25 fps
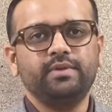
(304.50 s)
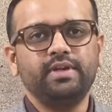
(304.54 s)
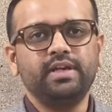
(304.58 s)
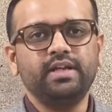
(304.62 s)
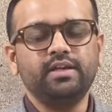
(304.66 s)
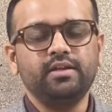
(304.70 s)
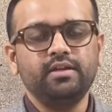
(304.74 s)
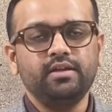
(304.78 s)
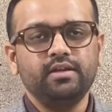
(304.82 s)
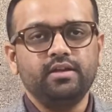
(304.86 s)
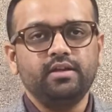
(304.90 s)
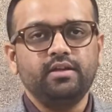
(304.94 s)

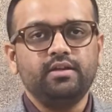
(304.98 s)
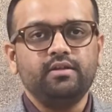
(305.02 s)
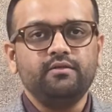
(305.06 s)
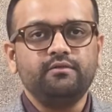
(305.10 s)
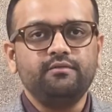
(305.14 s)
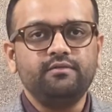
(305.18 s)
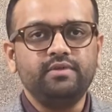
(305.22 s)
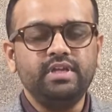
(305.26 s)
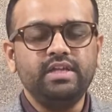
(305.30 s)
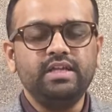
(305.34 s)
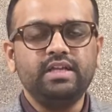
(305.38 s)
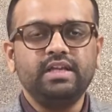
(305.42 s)
field,
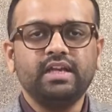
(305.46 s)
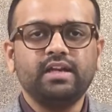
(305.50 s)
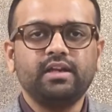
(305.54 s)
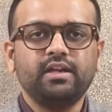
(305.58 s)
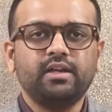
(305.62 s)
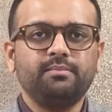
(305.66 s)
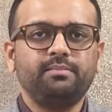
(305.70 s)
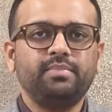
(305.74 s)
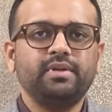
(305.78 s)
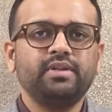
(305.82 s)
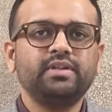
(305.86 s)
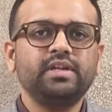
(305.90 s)
we can
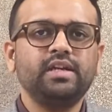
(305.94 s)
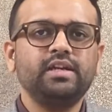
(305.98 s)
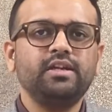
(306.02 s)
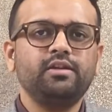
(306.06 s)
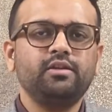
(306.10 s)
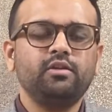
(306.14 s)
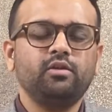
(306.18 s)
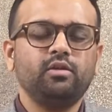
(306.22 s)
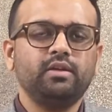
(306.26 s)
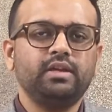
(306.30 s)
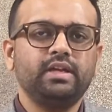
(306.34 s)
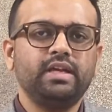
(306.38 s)
represent
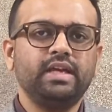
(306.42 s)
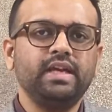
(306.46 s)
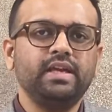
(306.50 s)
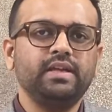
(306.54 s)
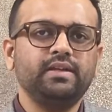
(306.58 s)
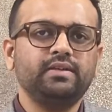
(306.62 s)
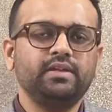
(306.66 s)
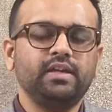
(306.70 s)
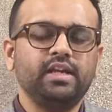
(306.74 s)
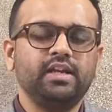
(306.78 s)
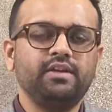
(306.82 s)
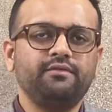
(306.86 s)
your
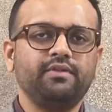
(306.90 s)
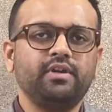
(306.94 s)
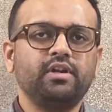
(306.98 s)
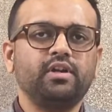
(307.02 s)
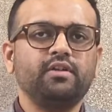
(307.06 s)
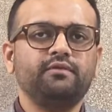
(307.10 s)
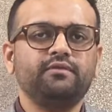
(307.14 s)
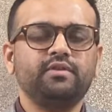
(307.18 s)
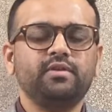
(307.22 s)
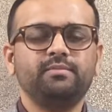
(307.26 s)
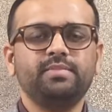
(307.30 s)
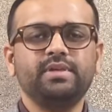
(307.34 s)
case in front
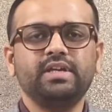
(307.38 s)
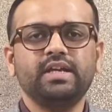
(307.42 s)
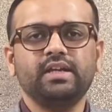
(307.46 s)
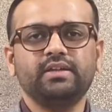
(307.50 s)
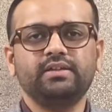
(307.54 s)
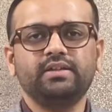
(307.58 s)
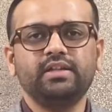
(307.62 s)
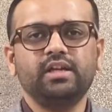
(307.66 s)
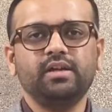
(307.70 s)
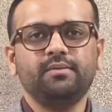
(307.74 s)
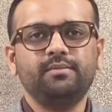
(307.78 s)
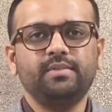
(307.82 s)
of the
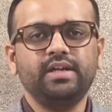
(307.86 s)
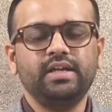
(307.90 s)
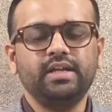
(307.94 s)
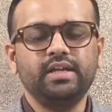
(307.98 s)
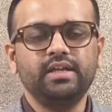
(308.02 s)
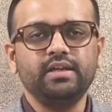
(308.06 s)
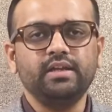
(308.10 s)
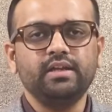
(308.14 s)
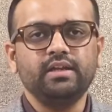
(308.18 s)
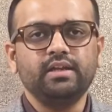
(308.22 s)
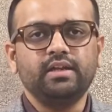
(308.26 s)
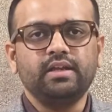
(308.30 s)
PRC
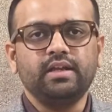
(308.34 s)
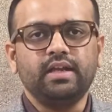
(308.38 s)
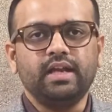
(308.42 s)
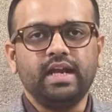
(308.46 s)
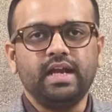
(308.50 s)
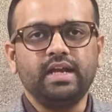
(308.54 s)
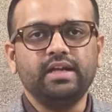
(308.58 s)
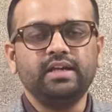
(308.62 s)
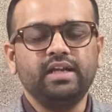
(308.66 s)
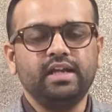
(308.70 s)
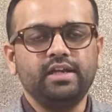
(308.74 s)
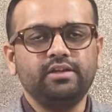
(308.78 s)
committee
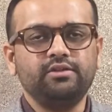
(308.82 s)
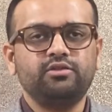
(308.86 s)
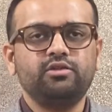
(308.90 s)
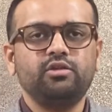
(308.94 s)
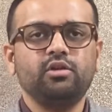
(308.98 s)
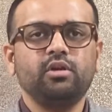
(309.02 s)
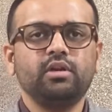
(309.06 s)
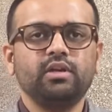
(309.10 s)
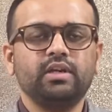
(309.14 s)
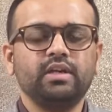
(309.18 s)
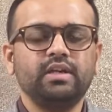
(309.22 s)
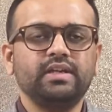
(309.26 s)
and
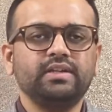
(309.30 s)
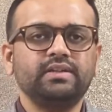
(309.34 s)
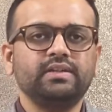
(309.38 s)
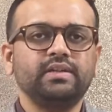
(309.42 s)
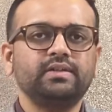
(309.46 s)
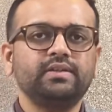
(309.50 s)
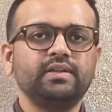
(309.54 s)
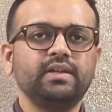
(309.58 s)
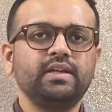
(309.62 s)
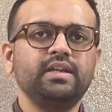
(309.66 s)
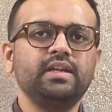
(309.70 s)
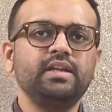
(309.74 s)
ensure
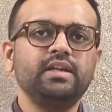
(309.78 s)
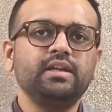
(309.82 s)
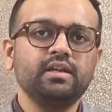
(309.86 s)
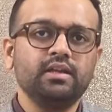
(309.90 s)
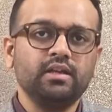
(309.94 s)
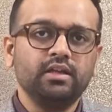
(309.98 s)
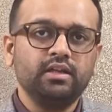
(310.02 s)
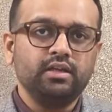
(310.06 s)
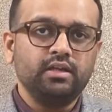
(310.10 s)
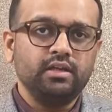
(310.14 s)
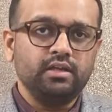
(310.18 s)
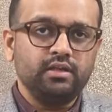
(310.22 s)
necessary
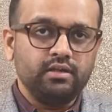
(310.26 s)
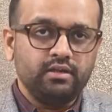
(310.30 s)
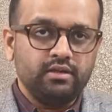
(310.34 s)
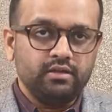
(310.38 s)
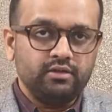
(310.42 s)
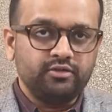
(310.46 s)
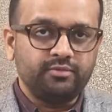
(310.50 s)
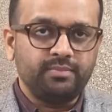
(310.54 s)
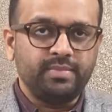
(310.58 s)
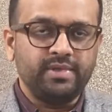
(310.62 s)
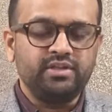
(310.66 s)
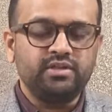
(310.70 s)

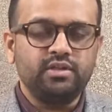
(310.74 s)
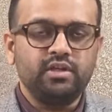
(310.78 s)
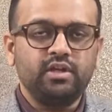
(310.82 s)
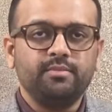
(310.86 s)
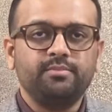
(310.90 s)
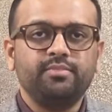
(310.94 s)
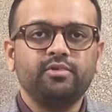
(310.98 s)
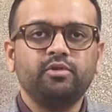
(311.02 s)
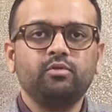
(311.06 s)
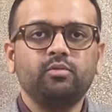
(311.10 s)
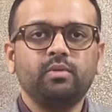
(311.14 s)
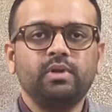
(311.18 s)
special
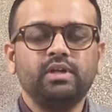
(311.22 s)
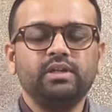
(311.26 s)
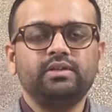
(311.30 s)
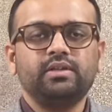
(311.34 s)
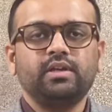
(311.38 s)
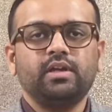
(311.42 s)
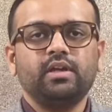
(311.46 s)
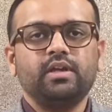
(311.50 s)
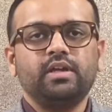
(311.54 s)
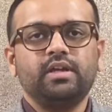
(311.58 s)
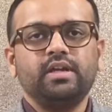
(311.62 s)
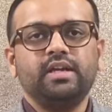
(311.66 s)

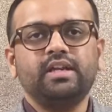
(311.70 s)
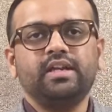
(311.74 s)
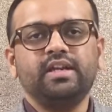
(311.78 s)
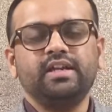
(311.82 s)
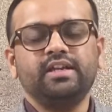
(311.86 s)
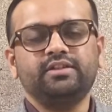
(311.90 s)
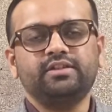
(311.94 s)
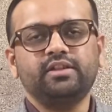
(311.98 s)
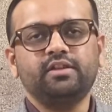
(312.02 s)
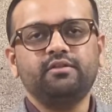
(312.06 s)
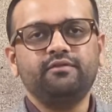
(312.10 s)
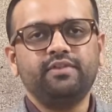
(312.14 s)
approvals in a
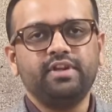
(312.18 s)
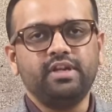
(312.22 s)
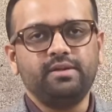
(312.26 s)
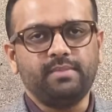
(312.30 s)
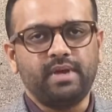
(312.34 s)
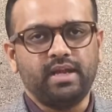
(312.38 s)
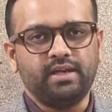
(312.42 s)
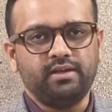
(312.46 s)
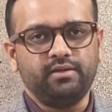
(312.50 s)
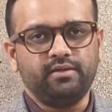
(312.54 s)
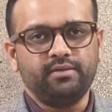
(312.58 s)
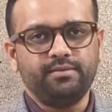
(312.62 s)
hassle free
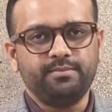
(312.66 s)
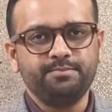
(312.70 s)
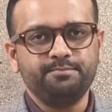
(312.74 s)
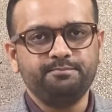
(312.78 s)
manner.